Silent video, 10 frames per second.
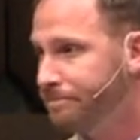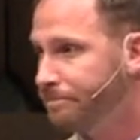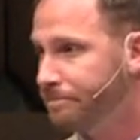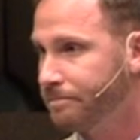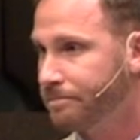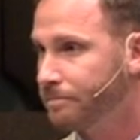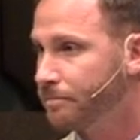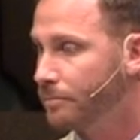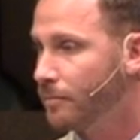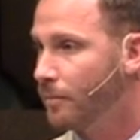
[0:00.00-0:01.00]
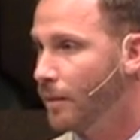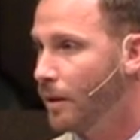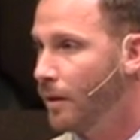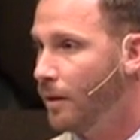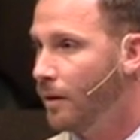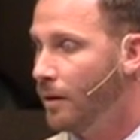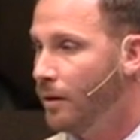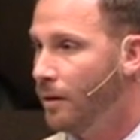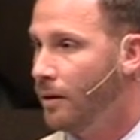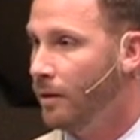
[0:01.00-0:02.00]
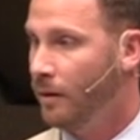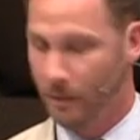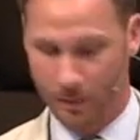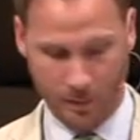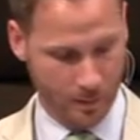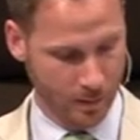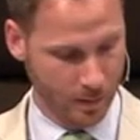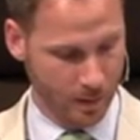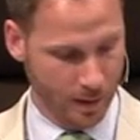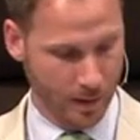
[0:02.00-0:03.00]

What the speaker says: [no speech]